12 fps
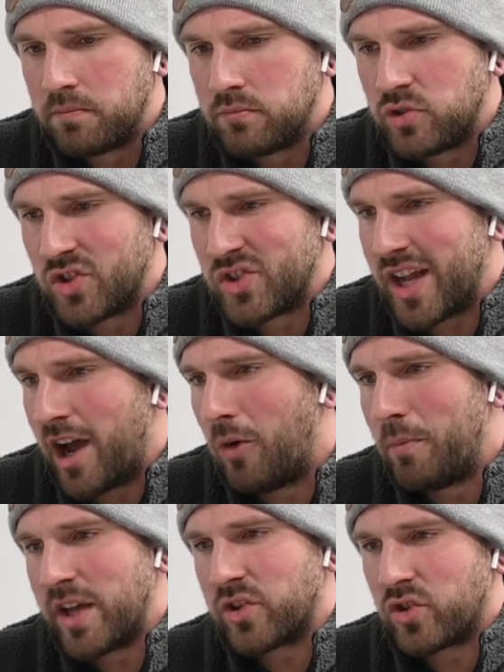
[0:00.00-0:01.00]
Just to
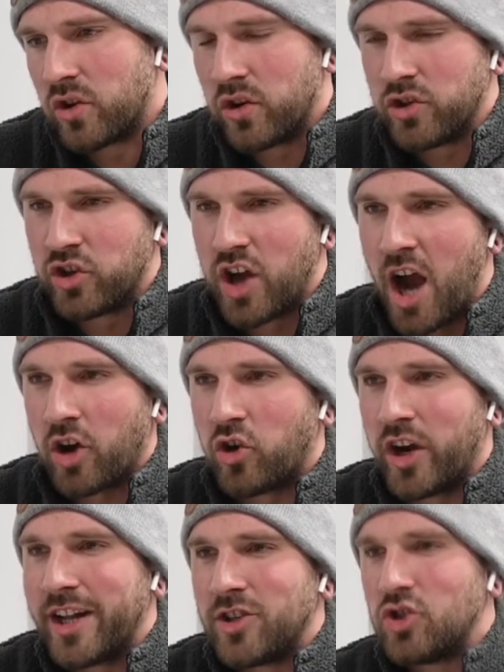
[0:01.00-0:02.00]
help make sure you're not
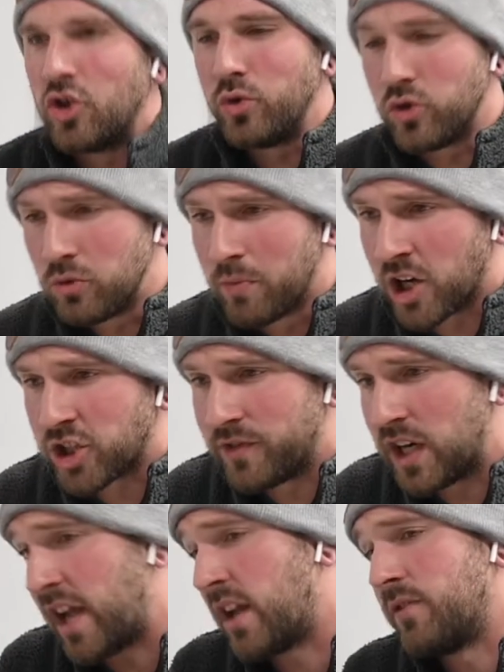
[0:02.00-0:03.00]
creating too much
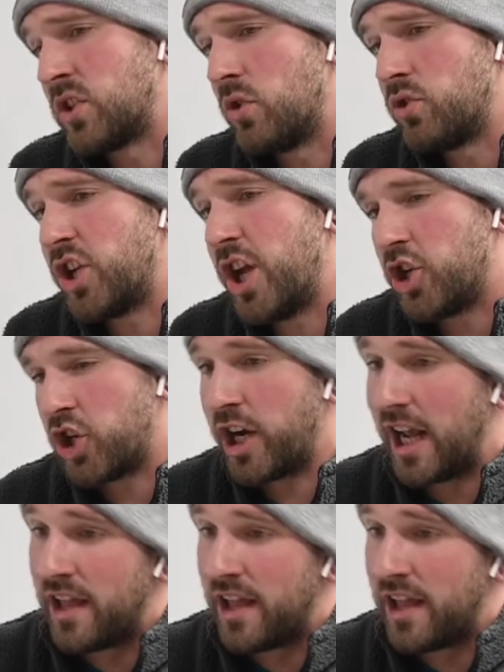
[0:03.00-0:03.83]
of a negative association.